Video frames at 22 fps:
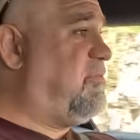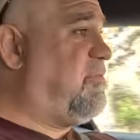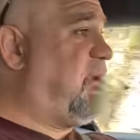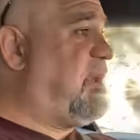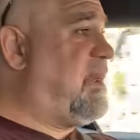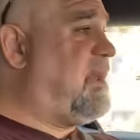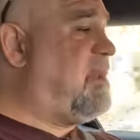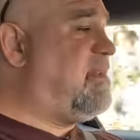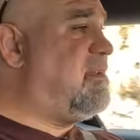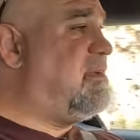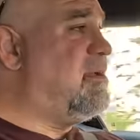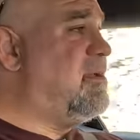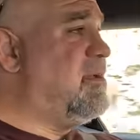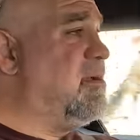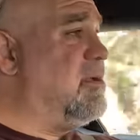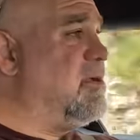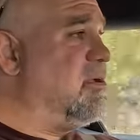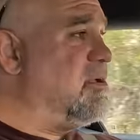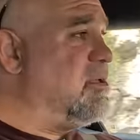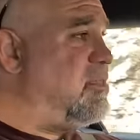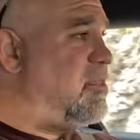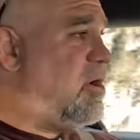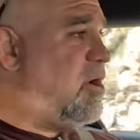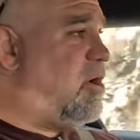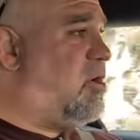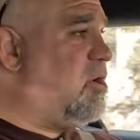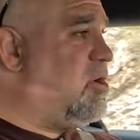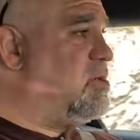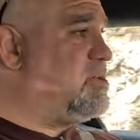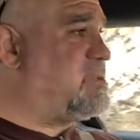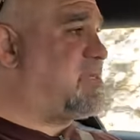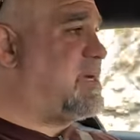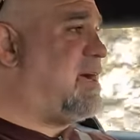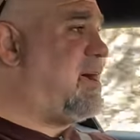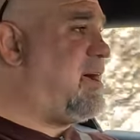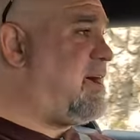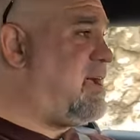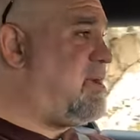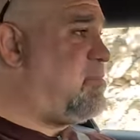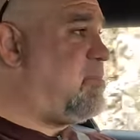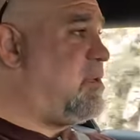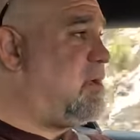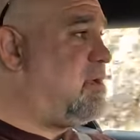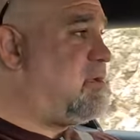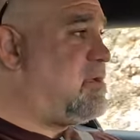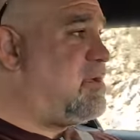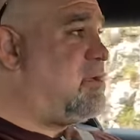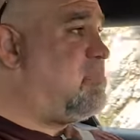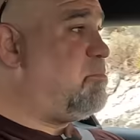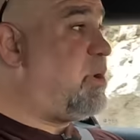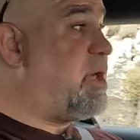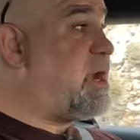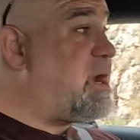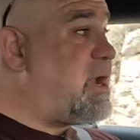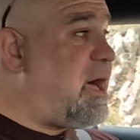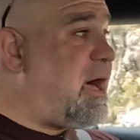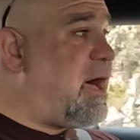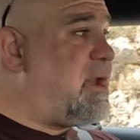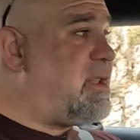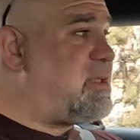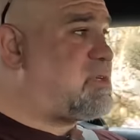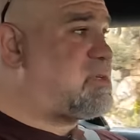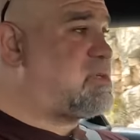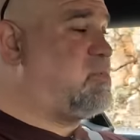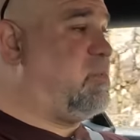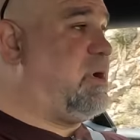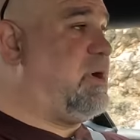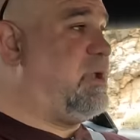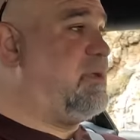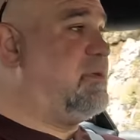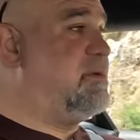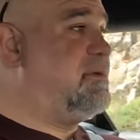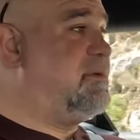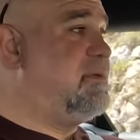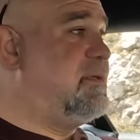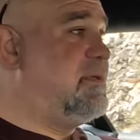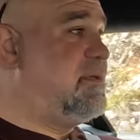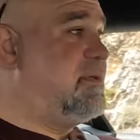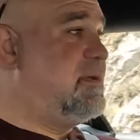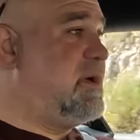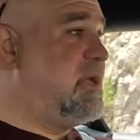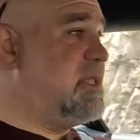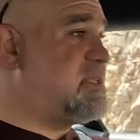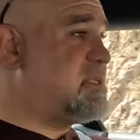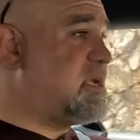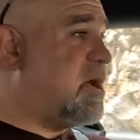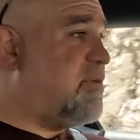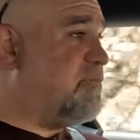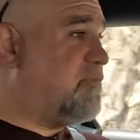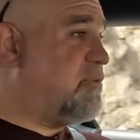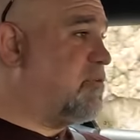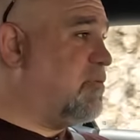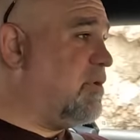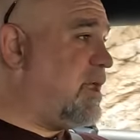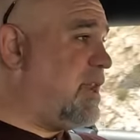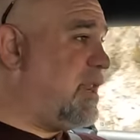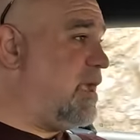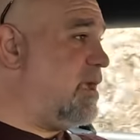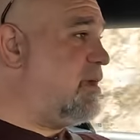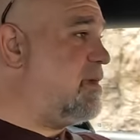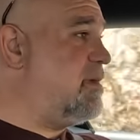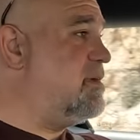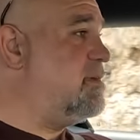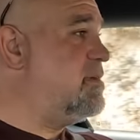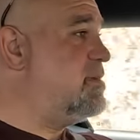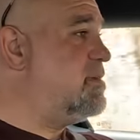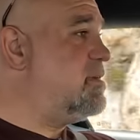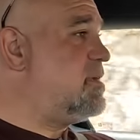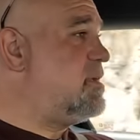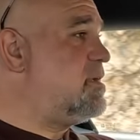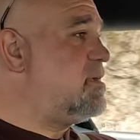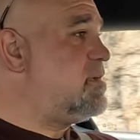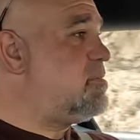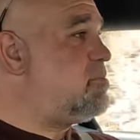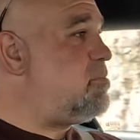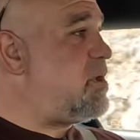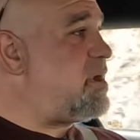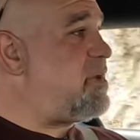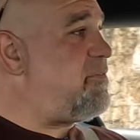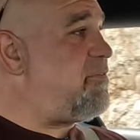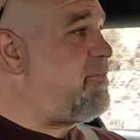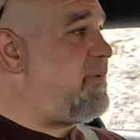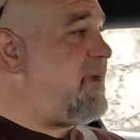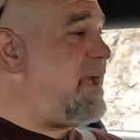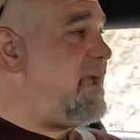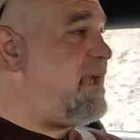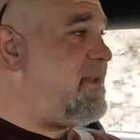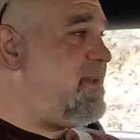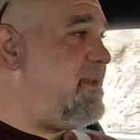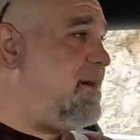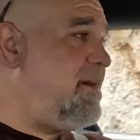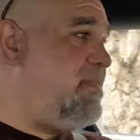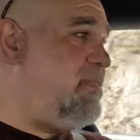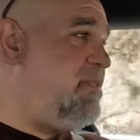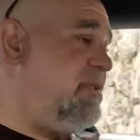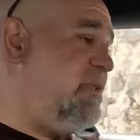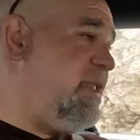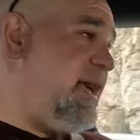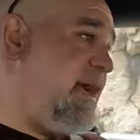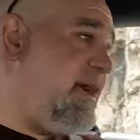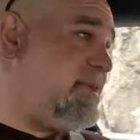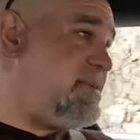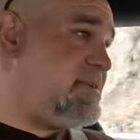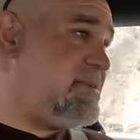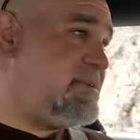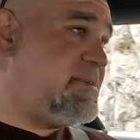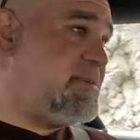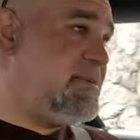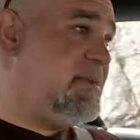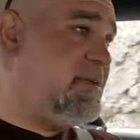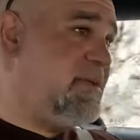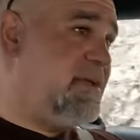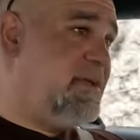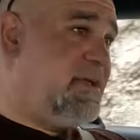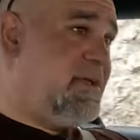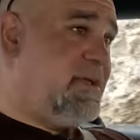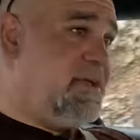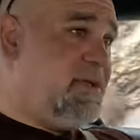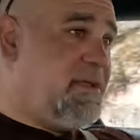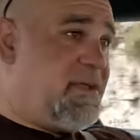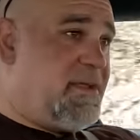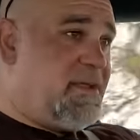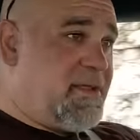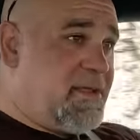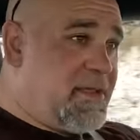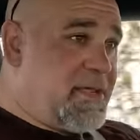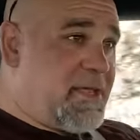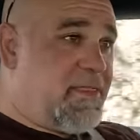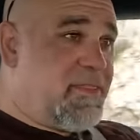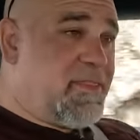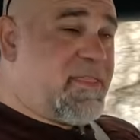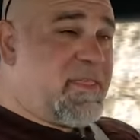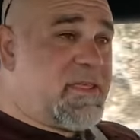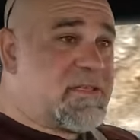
fan the whole time, but an honest one, a tough critic, but a fan nonetheless. And